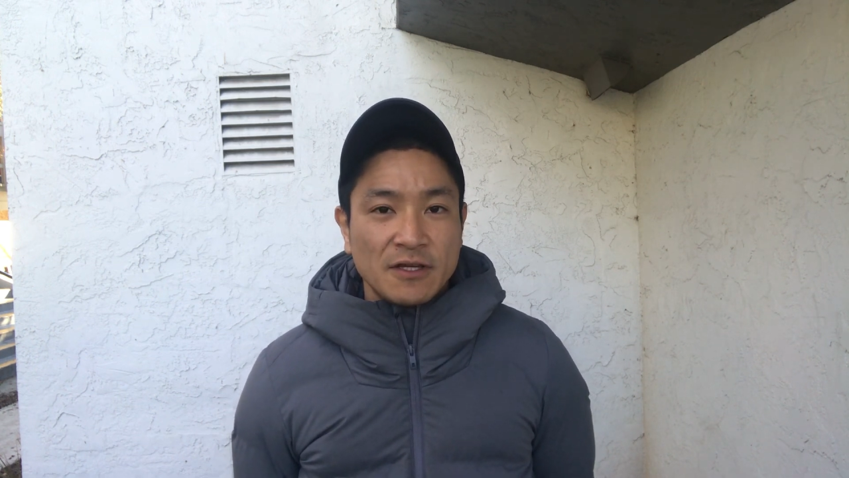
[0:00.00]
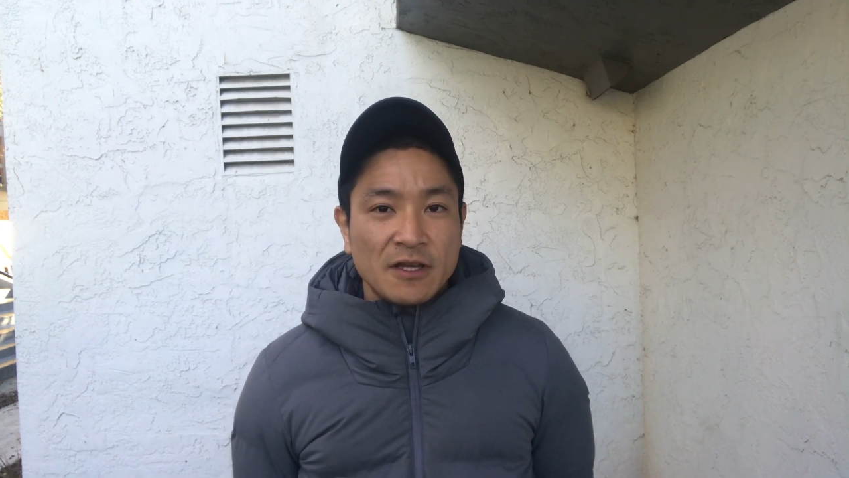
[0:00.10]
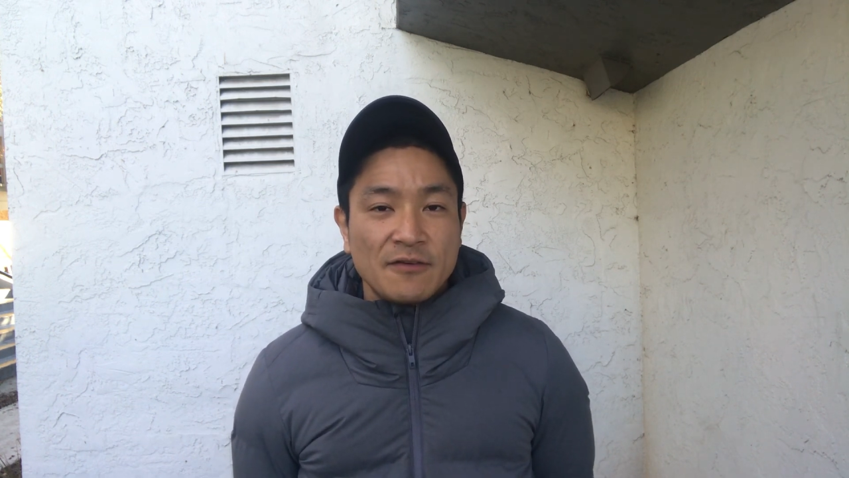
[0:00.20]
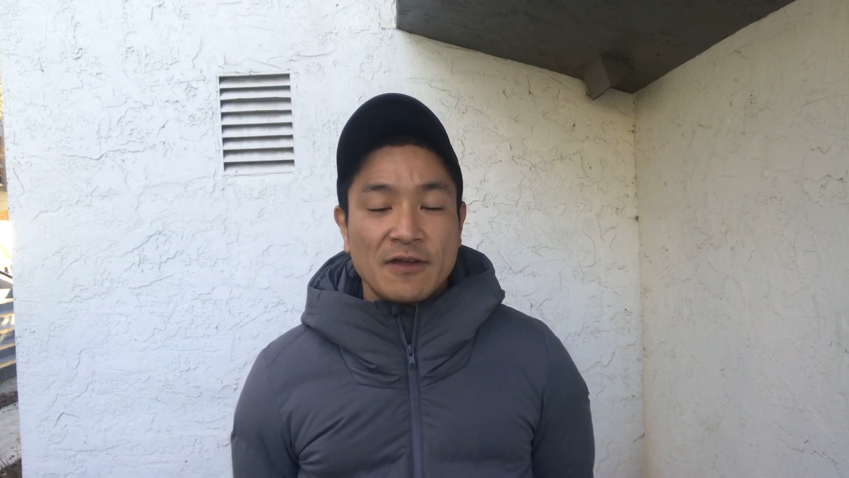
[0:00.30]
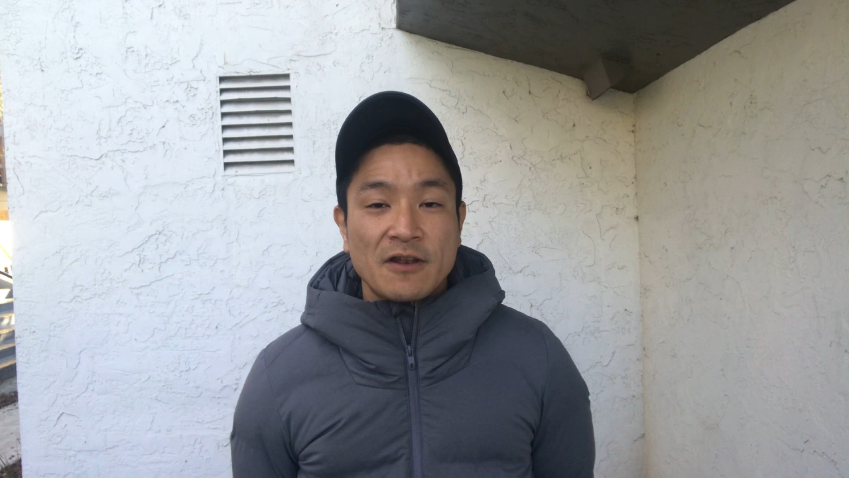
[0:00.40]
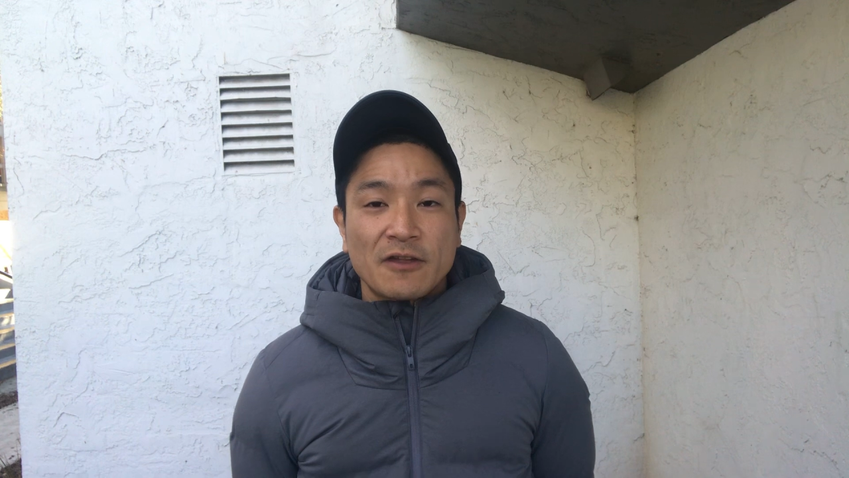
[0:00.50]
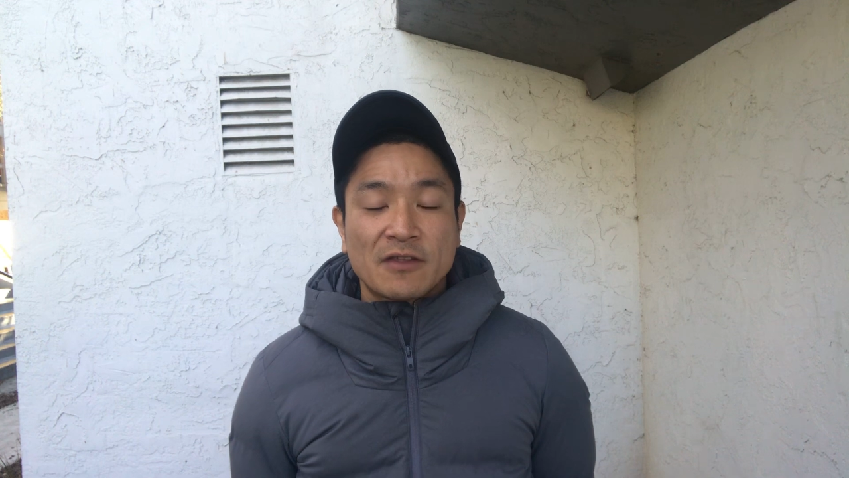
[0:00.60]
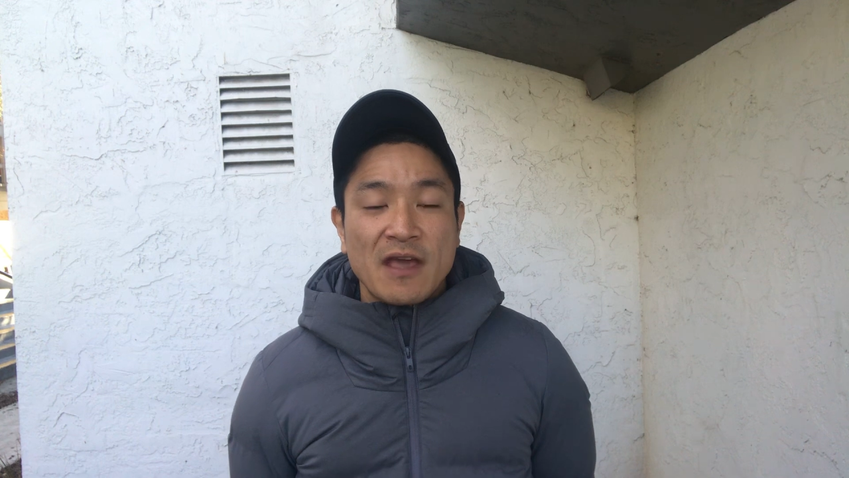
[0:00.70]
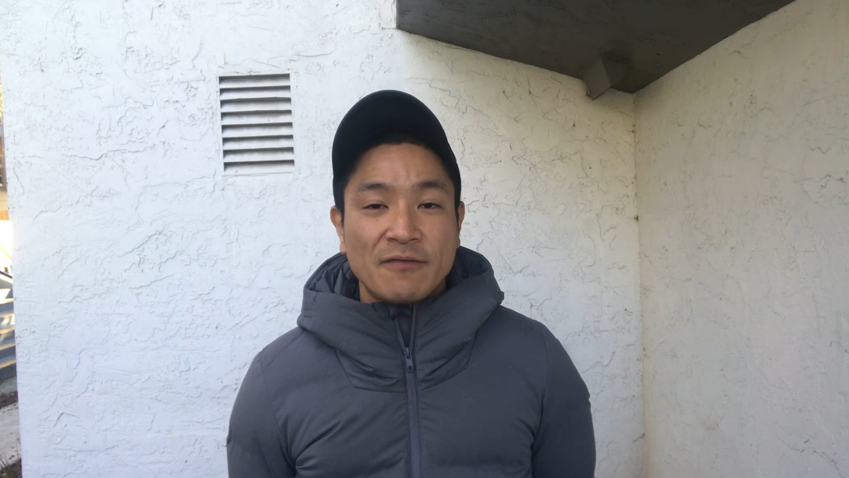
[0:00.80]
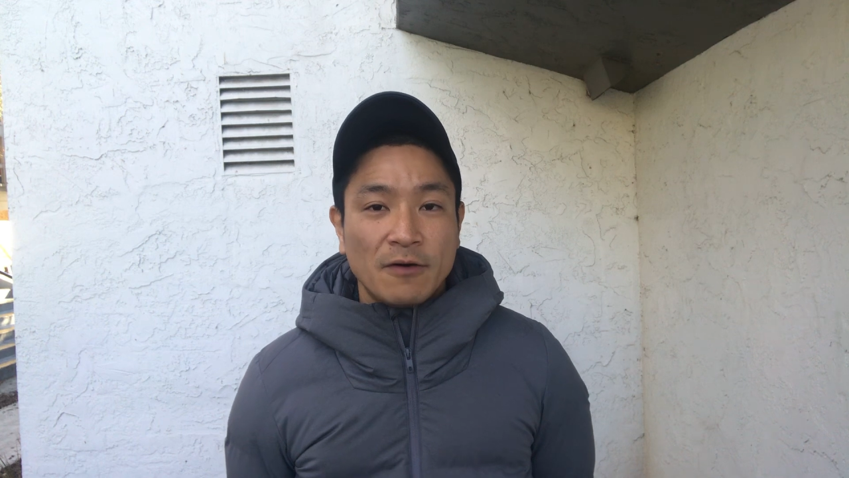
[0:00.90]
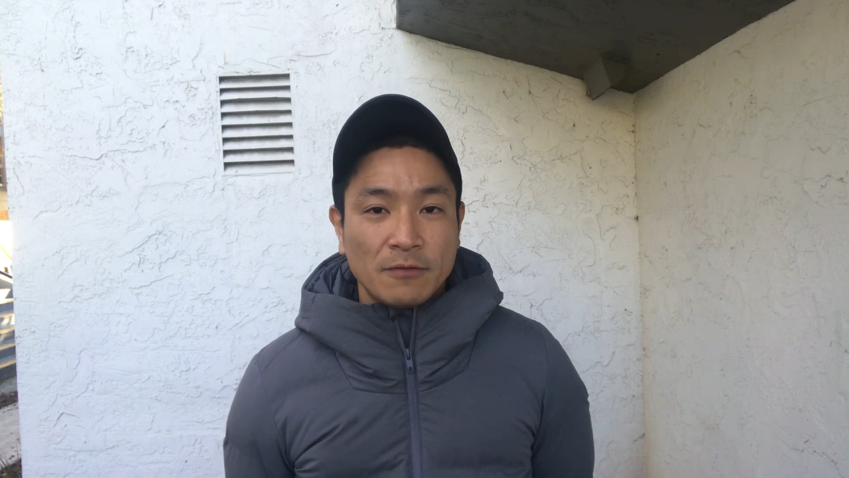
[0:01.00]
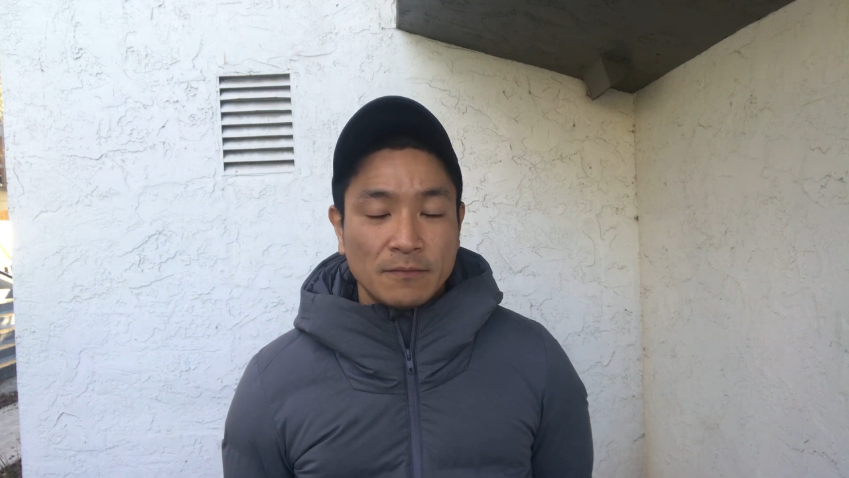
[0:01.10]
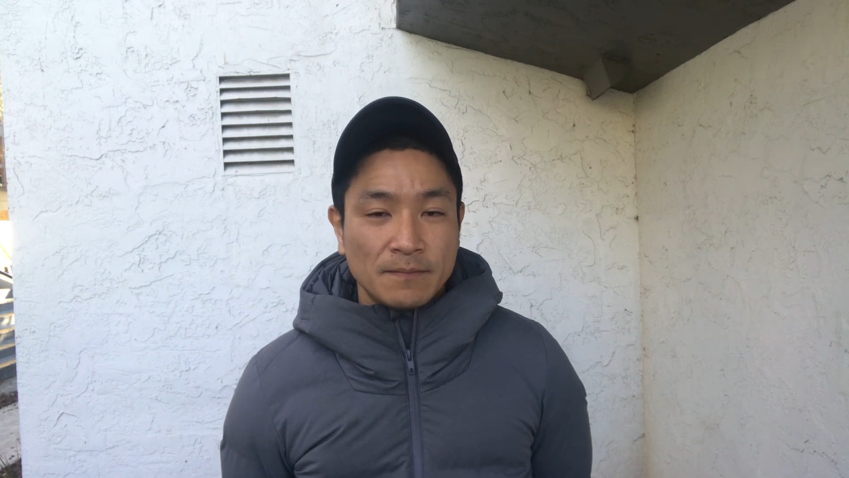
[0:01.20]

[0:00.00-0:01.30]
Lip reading: if you are not careful.